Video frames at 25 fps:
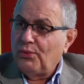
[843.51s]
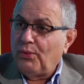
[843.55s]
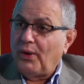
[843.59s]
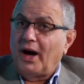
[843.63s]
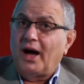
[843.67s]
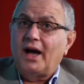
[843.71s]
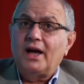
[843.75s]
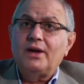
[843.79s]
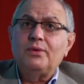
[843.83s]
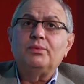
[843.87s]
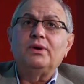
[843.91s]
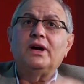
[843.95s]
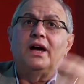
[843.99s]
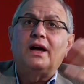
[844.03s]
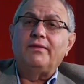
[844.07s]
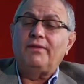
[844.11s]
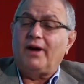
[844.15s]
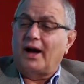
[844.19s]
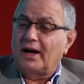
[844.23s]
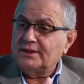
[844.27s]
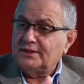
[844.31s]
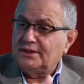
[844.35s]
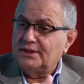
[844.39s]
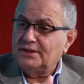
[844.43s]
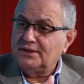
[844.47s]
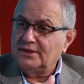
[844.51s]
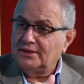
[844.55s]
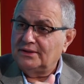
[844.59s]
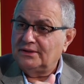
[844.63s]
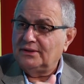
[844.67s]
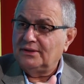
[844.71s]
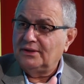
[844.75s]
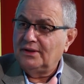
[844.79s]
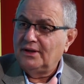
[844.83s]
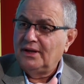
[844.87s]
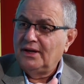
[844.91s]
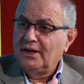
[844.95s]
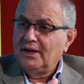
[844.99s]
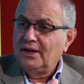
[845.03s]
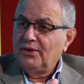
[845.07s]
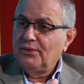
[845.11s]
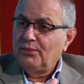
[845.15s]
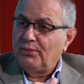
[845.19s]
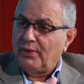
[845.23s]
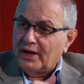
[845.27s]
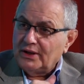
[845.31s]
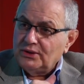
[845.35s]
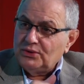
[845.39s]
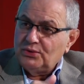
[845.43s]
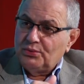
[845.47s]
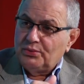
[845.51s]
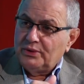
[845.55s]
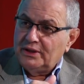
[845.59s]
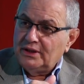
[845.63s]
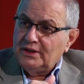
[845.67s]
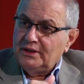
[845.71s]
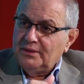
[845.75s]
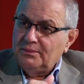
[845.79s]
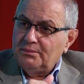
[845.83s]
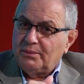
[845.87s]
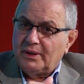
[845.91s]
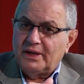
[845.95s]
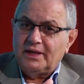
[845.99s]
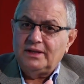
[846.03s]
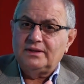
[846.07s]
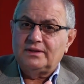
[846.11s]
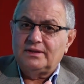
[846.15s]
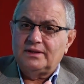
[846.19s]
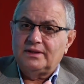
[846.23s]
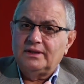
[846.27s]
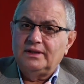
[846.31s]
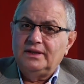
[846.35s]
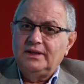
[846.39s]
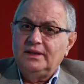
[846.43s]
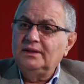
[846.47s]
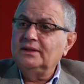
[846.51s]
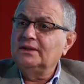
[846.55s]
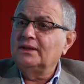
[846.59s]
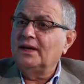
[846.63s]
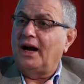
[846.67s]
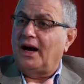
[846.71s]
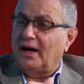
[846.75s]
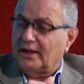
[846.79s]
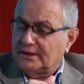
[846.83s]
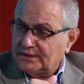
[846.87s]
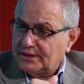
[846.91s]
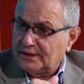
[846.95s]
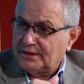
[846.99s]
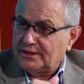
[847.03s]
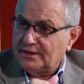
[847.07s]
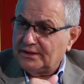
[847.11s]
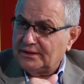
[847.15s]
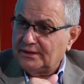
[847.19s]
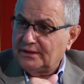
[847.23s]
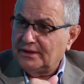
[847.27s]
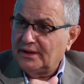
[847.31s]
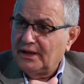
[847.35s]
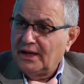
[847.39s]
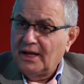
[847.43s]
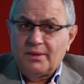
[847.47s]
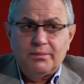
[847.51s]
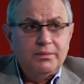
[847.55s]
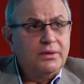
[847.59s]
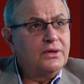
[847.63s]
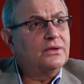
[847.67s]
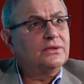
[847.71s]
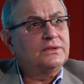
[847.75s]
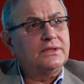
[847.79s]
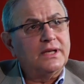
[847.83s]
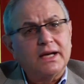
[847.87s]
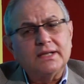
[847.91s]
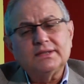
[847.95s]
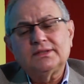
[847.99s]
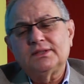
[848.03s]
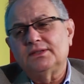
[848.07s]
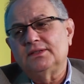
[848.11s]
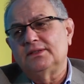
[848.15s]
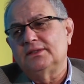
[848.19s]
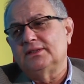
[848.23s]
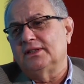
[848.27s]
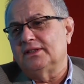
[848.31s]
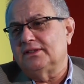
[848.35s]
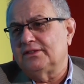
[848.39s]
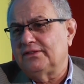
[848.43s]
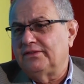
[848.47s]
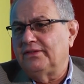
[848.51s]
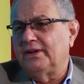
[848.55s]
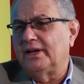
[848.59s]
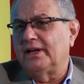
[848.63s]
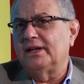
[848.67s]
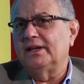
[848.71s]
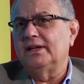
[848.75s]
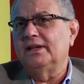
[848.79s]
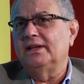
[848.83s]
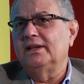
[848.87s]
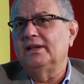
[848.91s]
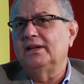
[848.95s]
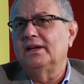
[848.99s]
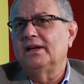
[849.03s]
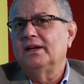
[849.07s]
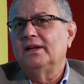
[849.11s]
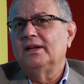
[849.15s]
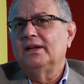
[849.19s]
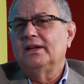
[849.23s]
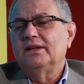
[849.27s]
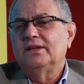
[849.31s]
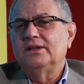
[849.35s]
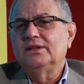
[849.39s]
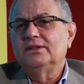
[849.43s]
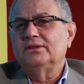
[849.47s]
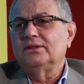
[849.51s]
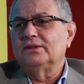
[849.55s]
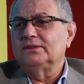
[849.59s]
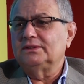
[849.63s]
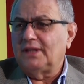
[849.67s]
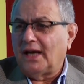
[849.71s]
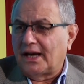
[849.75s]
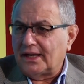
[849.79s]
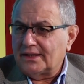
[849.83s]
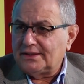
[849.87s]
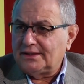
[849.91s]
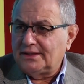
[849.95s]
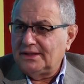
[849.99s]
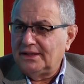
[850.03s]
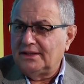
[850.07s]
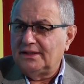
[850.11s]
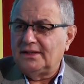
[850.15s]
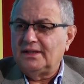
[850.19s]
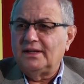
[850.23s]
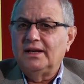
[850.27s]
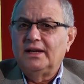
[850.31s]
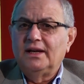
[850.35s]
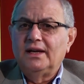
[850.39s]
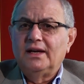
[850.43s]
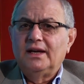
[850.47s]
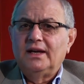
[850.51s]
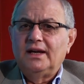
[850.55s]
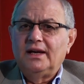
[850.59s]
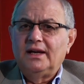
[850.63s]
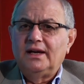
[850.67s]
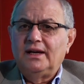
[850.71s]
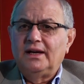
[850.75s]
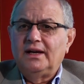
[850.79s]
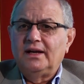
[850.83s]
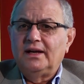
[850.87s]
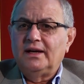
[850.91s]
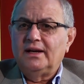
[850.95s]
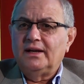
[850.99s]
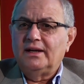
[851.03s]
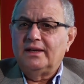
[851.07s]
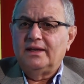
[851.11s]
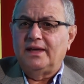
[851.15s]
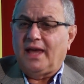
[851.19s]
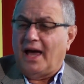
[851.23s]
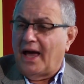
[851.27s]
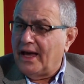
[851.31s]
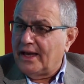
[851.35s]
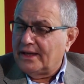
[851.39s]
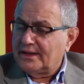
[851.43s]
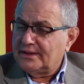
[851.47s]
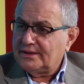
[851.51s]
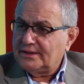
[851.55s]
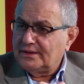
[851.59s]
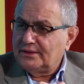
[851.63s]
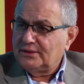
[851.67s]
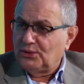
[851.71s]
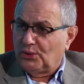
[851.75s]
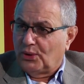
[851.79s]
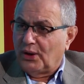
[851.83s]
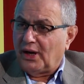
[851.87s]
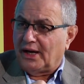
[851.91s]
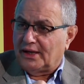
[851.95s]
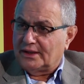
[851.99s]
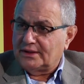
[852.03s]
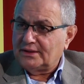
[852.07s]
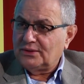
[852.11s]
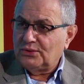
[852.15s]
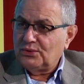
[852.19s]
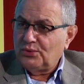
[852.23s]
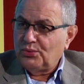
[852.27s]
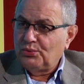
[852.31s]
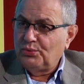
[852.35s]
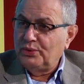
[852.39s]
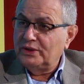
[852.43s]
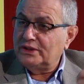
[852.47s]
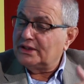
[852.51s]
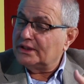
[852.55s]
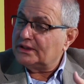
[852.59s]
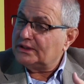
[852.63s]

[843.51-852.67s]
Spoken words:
why we have oxygen, why do we breathe in oxygen? Because oxygen is very, you know, toxic gas to us. We